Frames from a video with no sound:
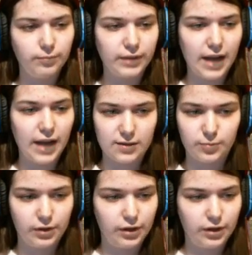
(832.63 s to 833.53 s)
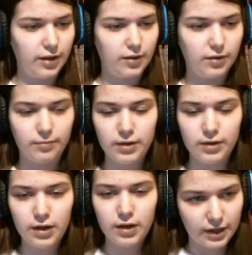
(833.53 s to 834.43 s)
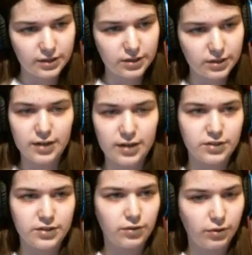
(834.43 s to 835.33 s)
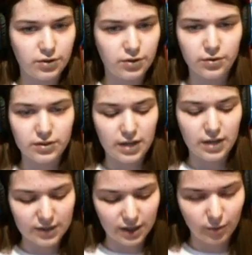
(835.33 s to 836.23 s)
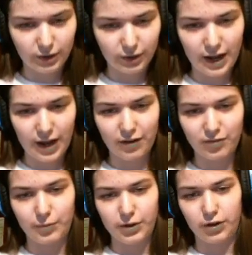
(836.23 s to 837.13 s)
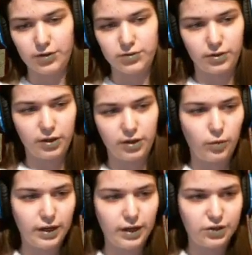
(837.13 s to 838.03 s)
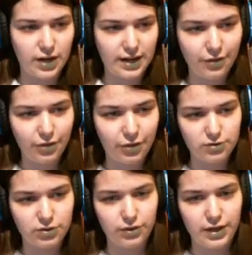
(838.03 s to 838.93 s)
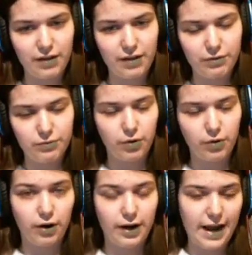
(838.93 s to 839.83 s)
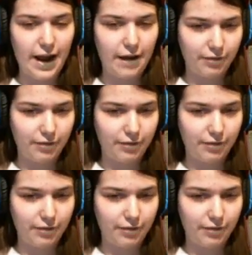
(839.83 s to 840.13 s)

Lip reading: Casper and Antares and Saluna, so it's not terrible to have, but you're also going to want to try to get those 3 if you don't already have